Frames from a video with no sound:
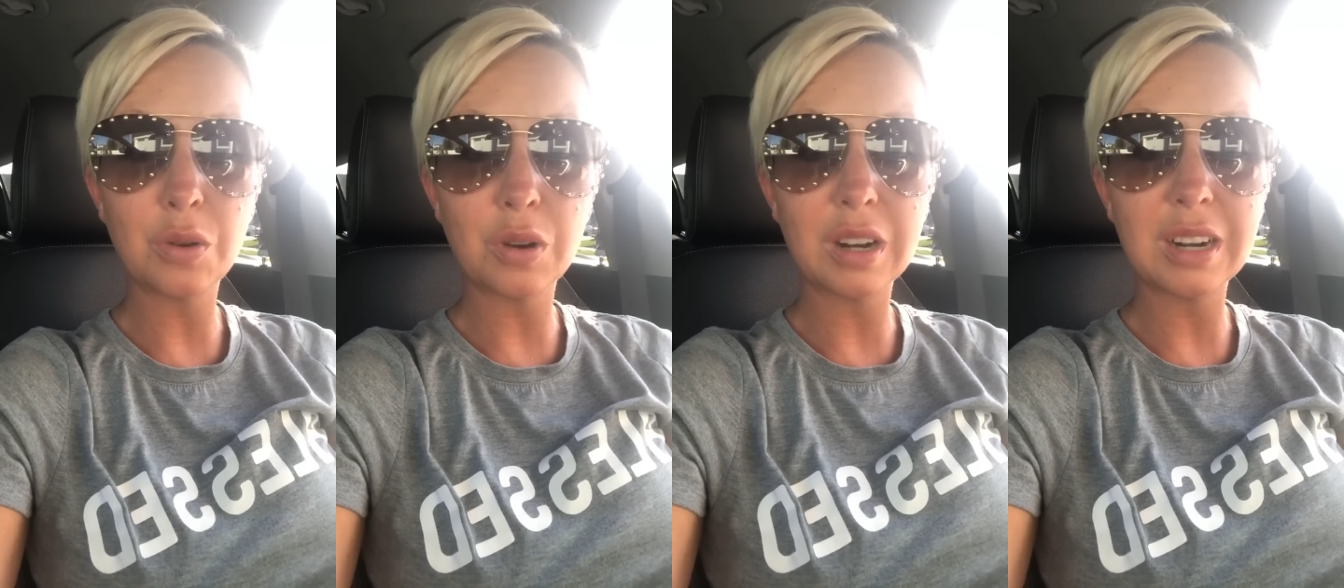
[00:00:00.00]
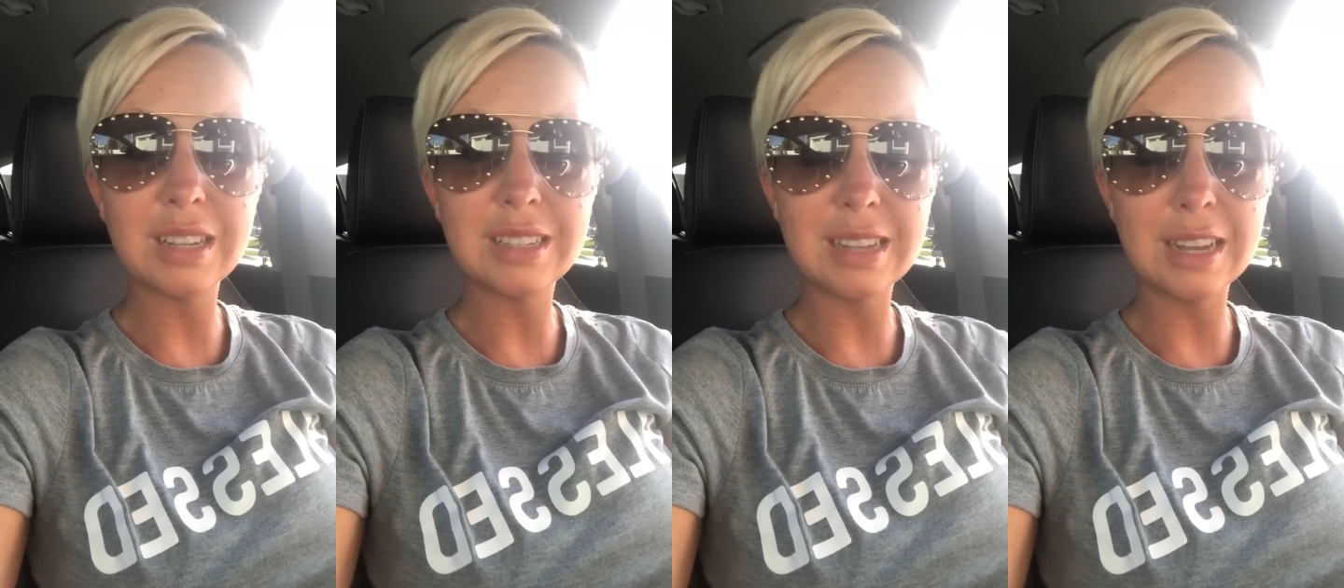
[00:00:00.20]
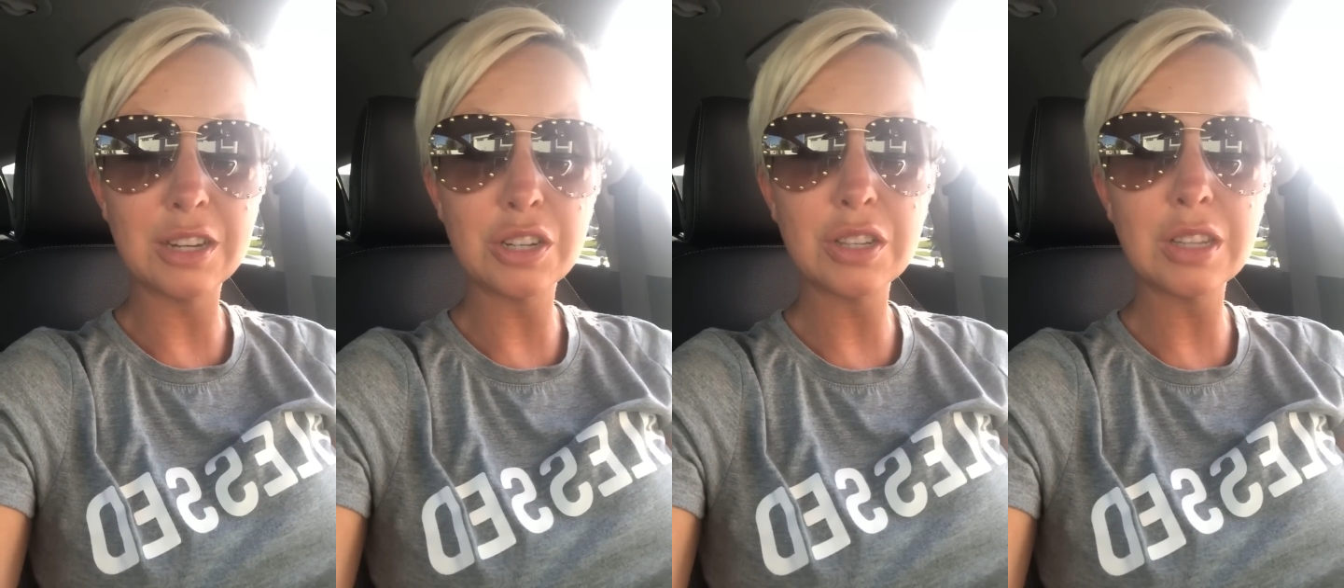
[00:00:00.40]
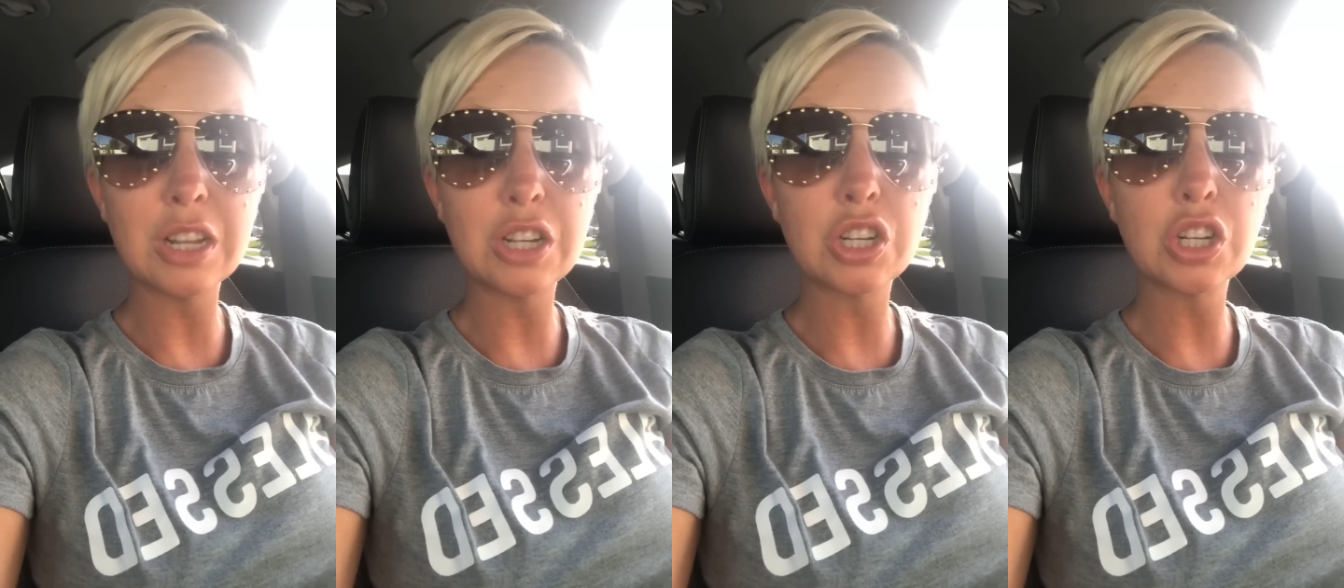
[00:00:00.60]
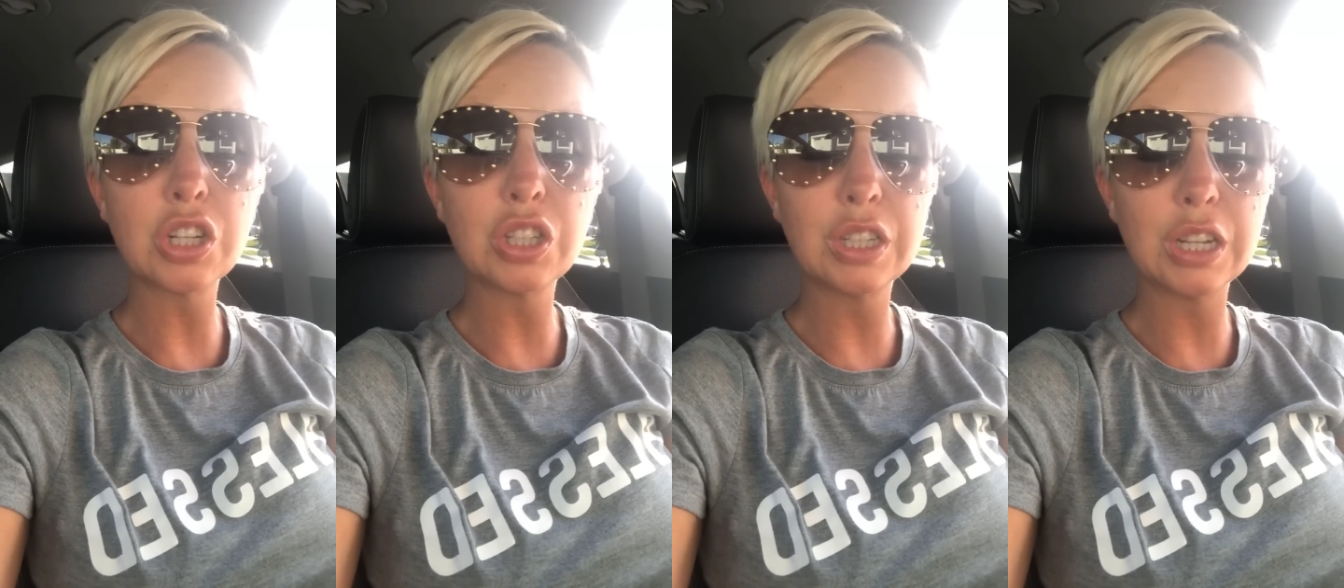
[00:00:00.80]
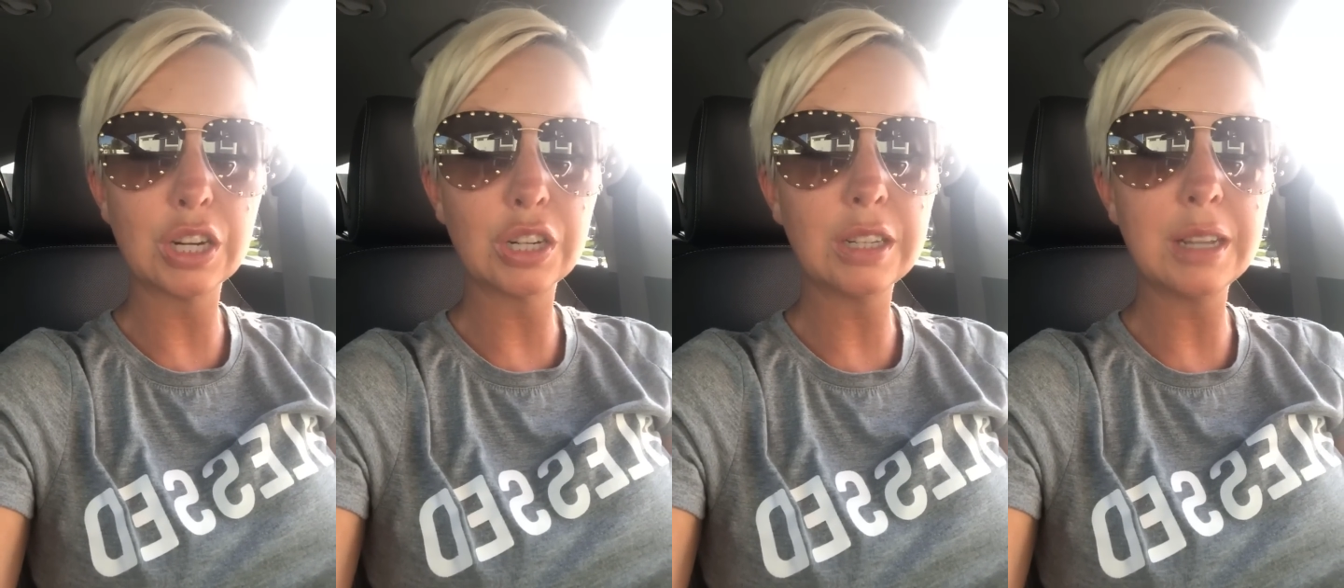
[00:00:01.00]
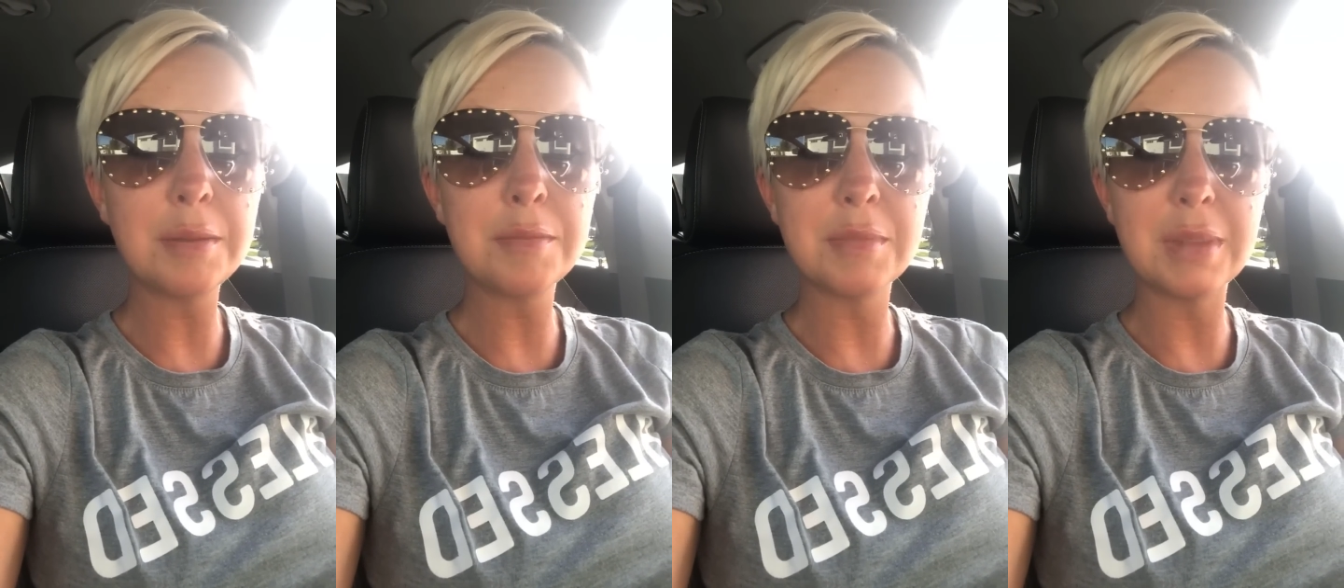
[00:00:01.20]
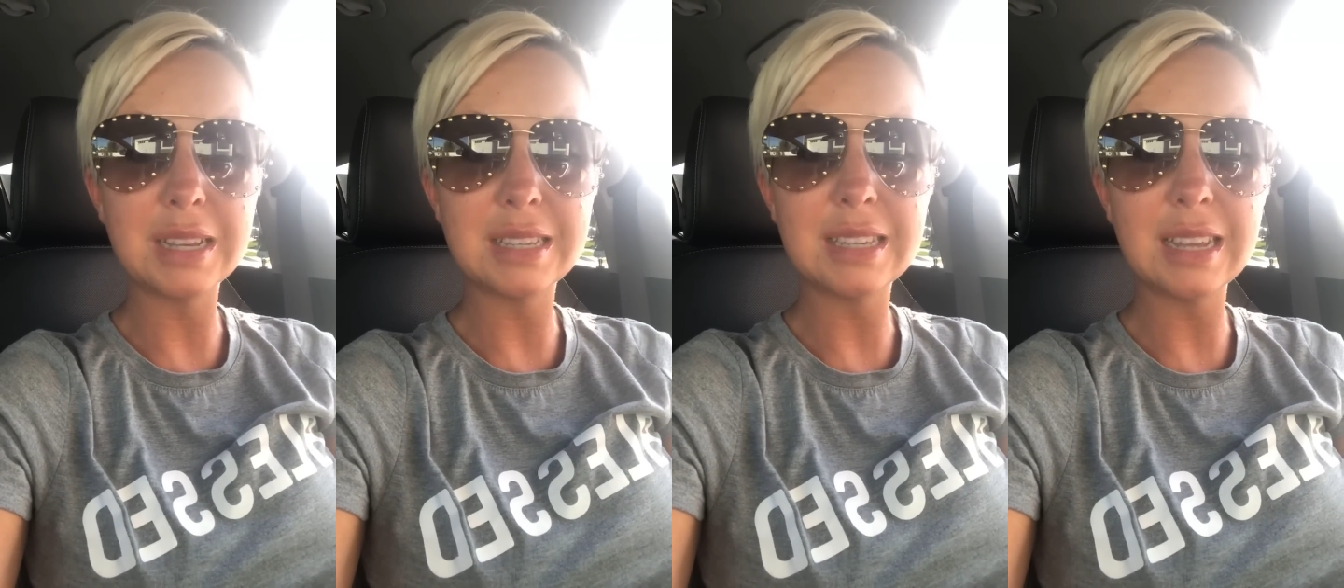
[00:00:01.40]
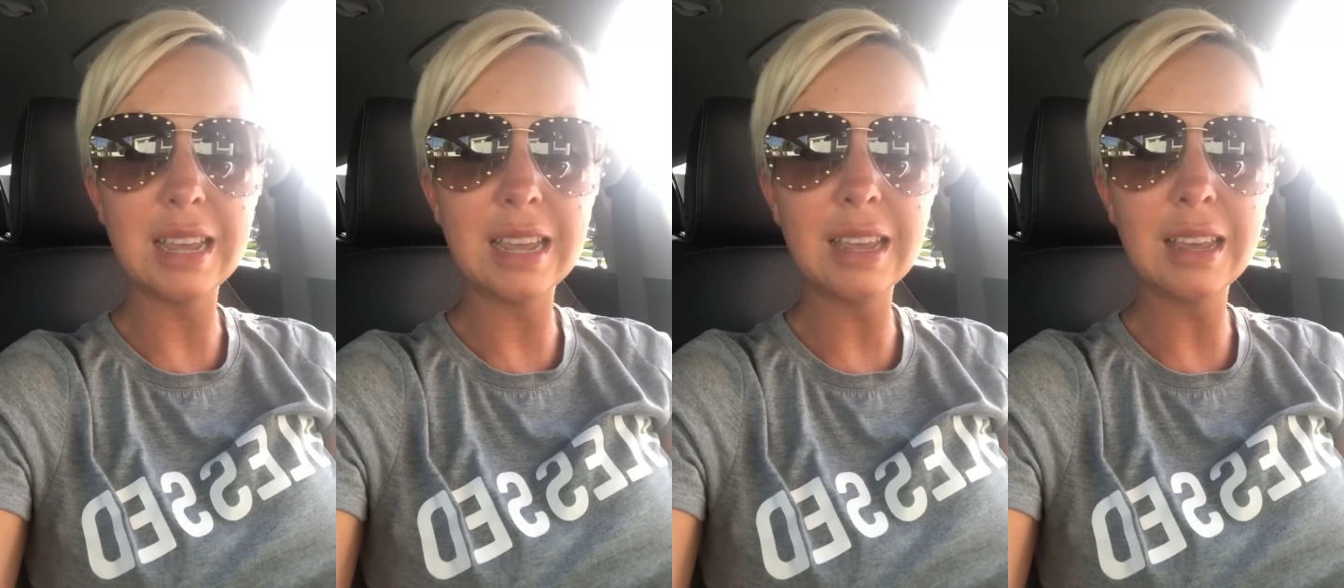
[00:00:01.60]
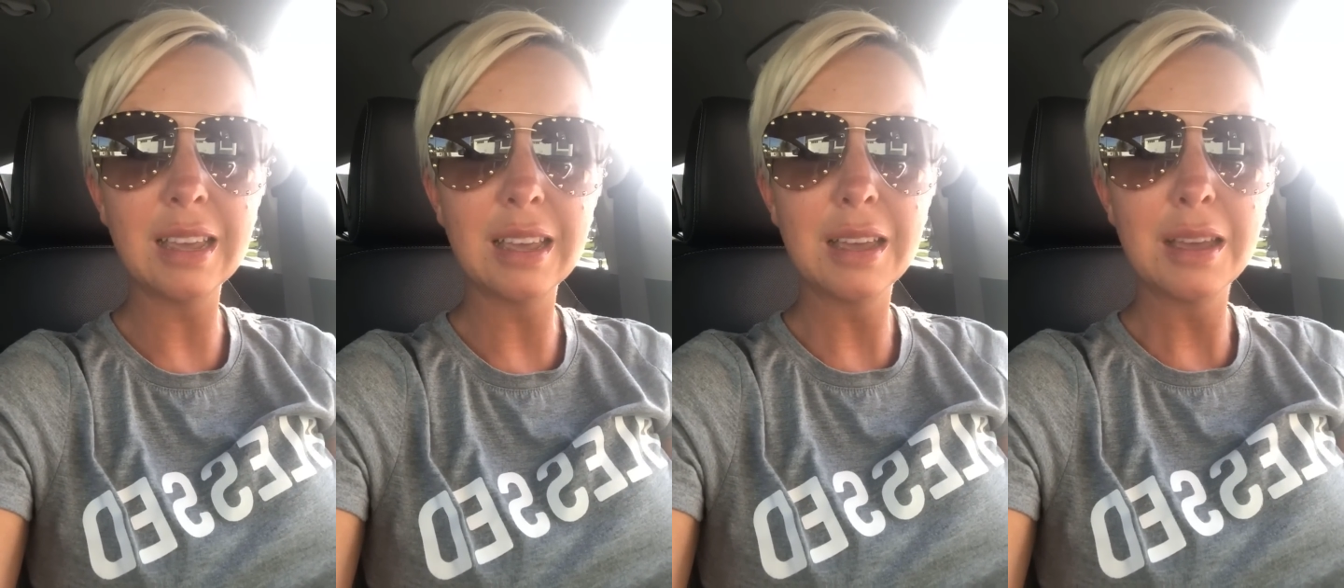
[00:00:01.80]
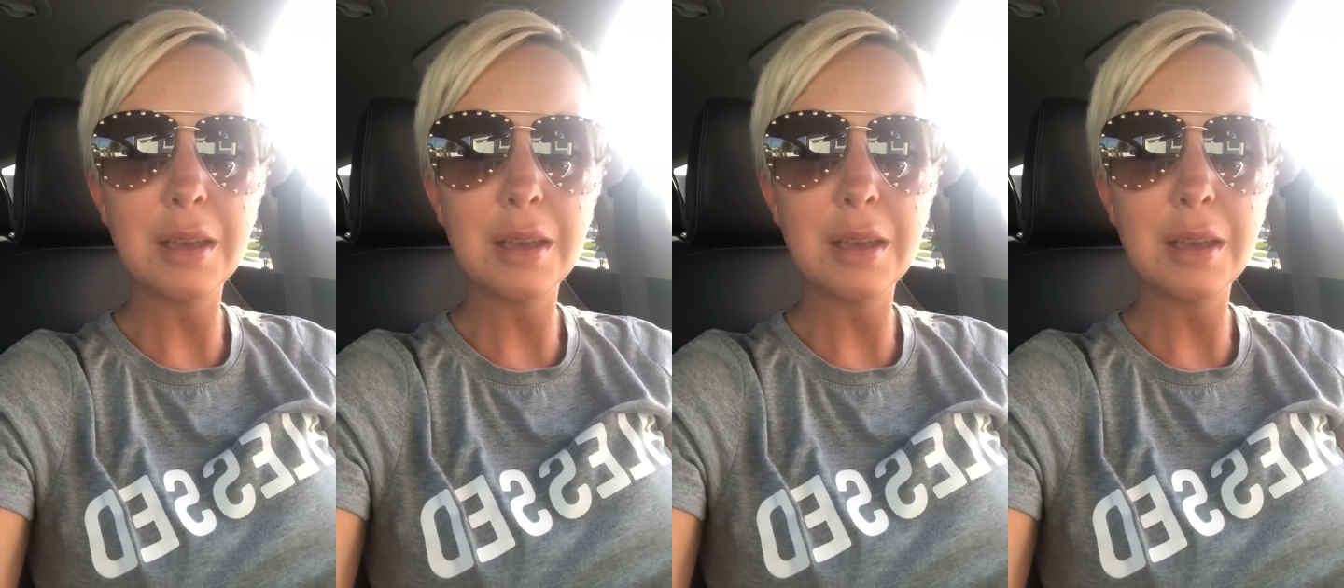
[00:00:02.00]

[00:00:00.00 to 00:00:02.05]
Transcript: organization that you're literally missing